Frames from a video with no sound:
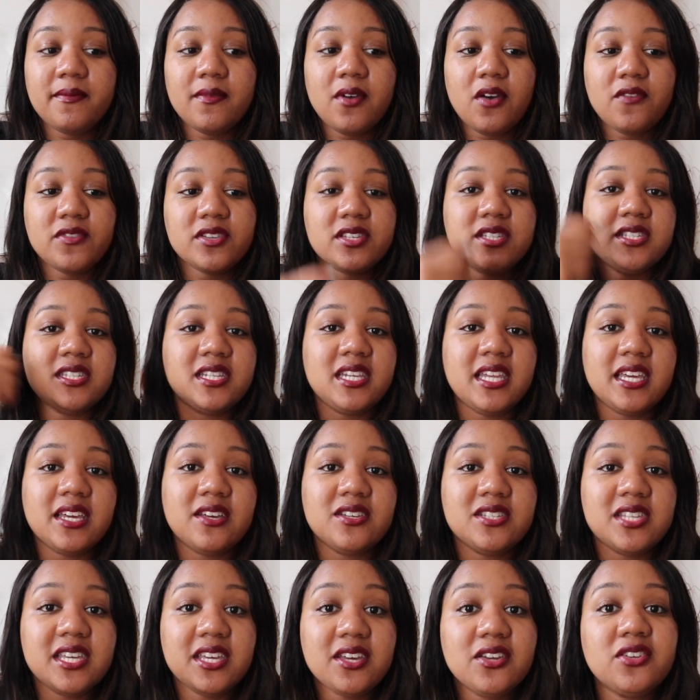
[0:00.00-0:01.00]
obviously
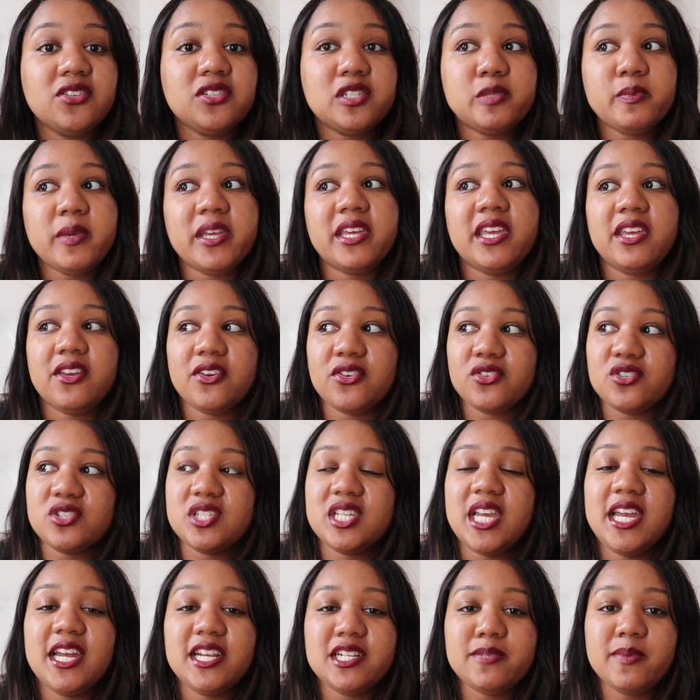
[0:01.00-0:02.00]
because he couldn't speak, he couldn't
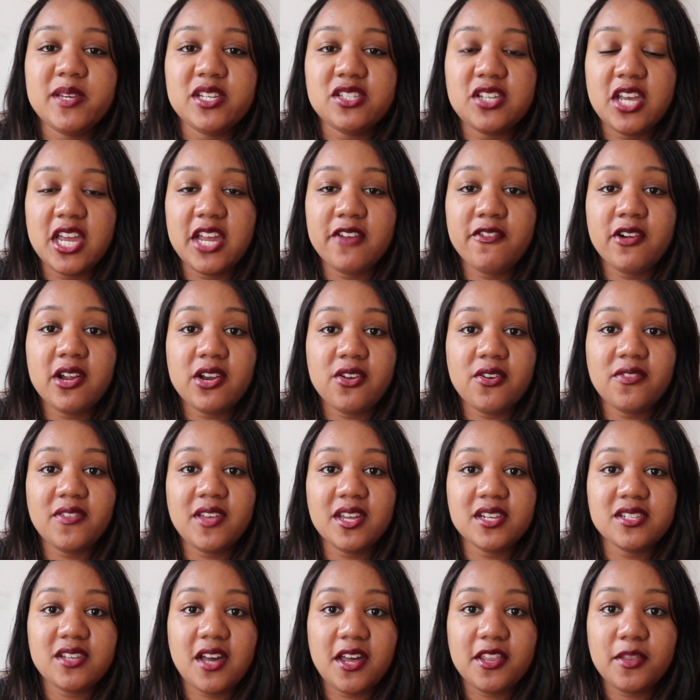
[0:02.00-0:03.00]
say it to me, so he wrote it on
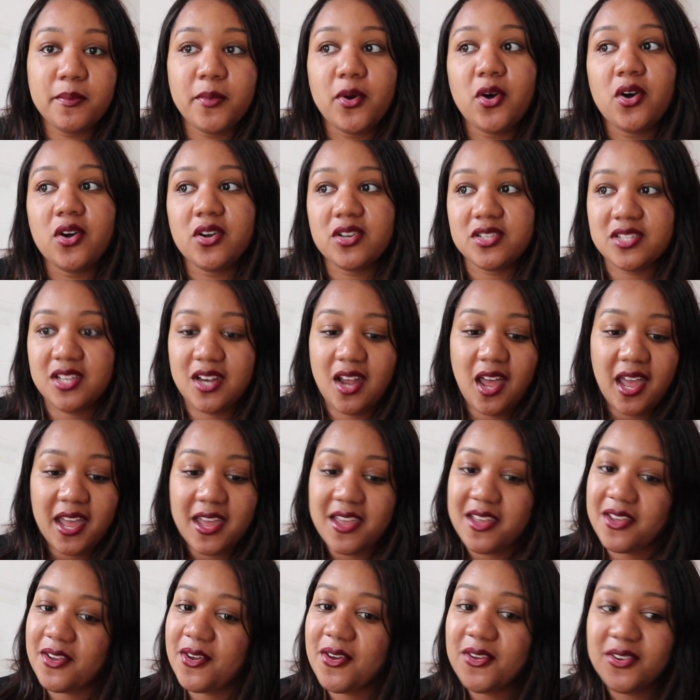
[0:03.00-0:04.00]
the inside of the box, and
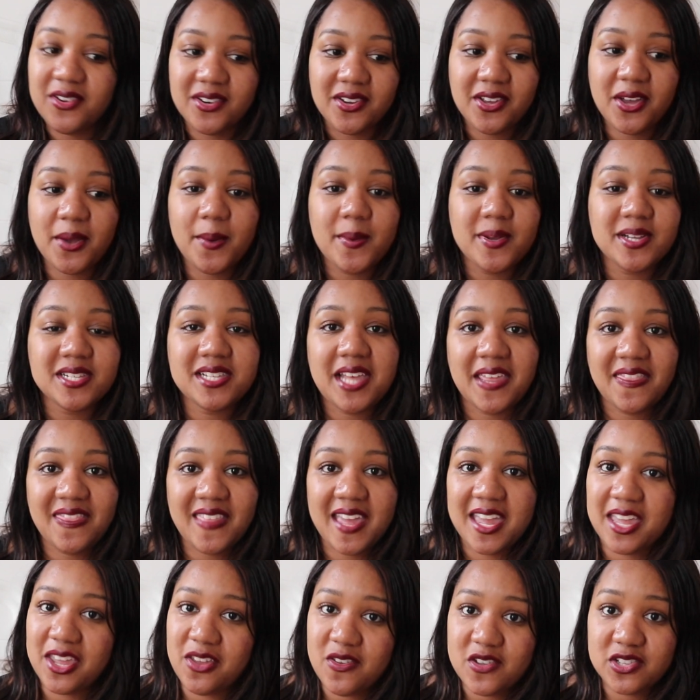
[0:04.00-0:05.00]
I couldn't go and say
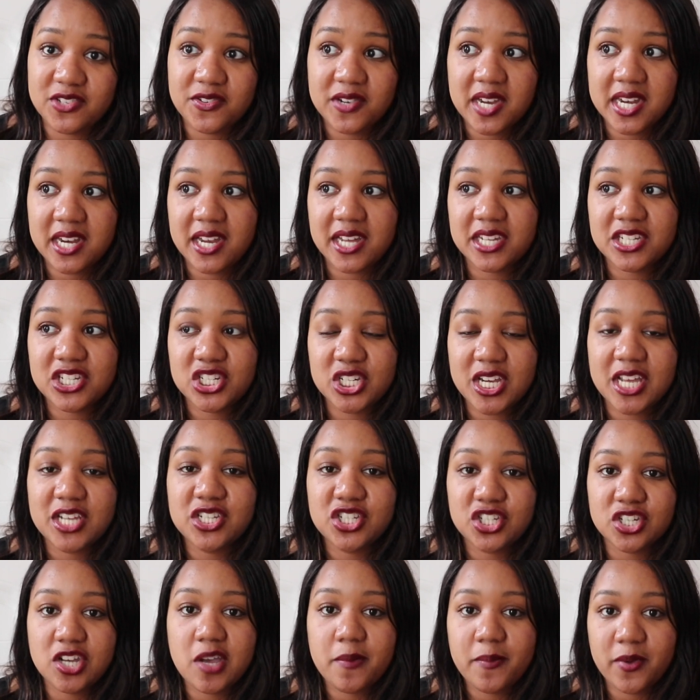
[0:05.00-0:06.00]
thank you. It's a really nice
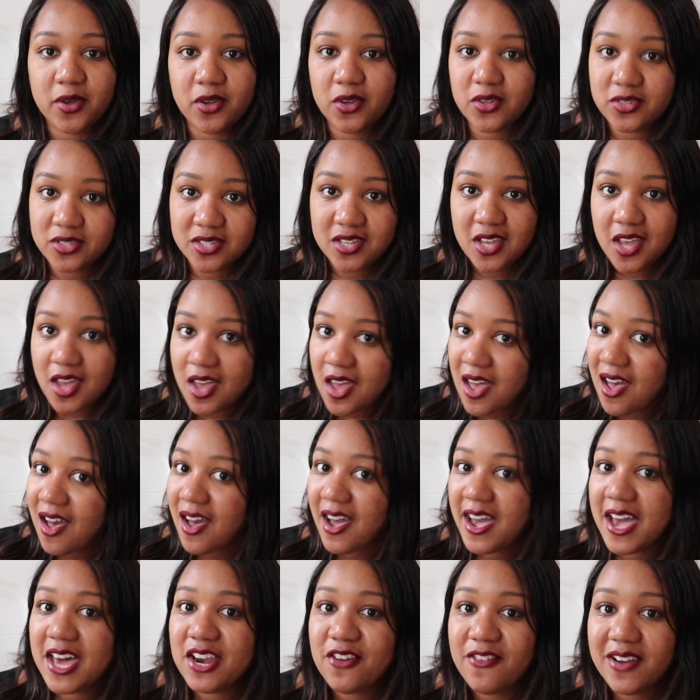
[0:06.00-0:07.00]
gesture because
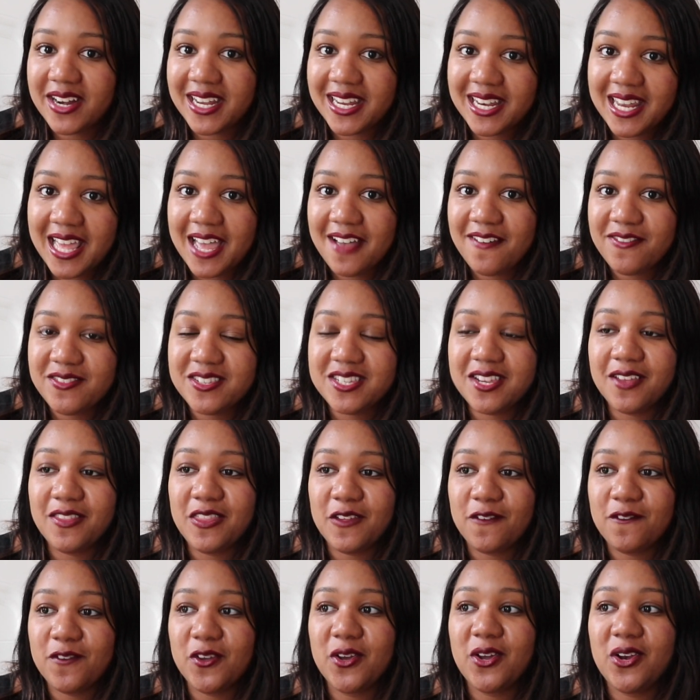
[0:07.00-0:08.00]
I had already left to
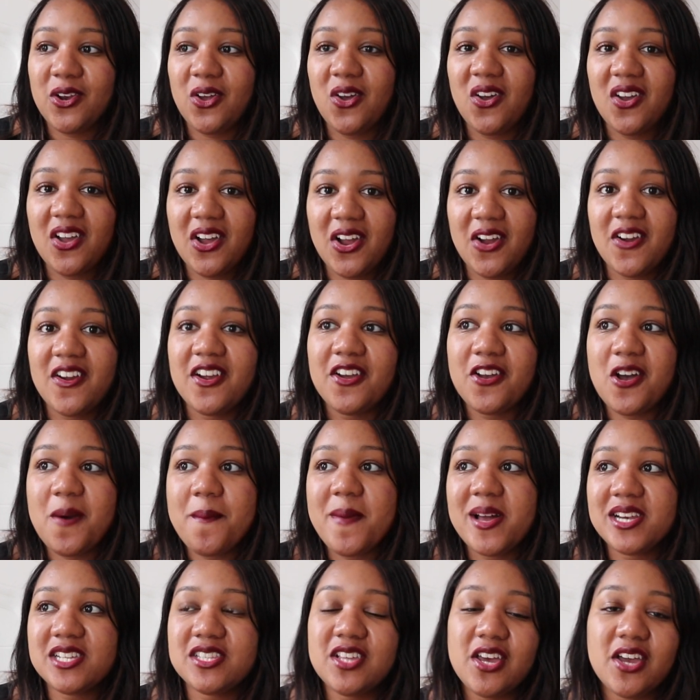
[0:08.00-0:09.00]
the Foot Locker and gone
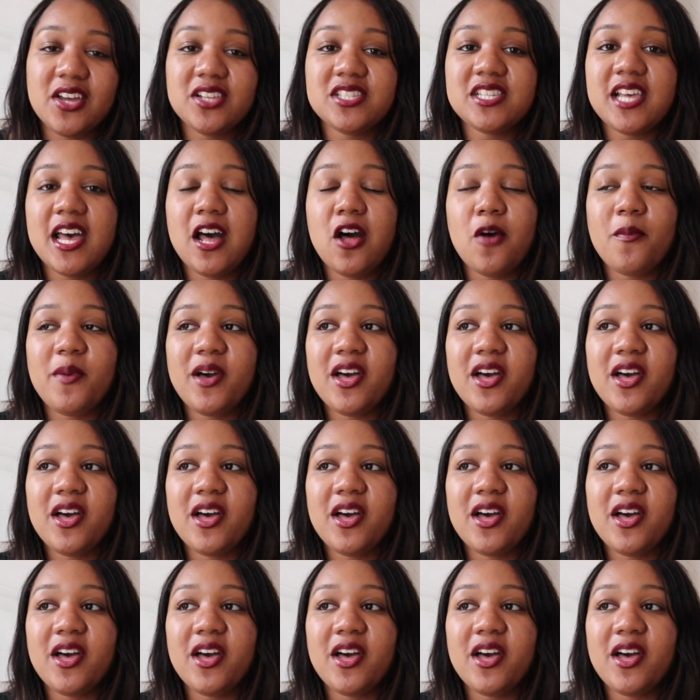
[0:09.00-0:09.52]
back to the hotel.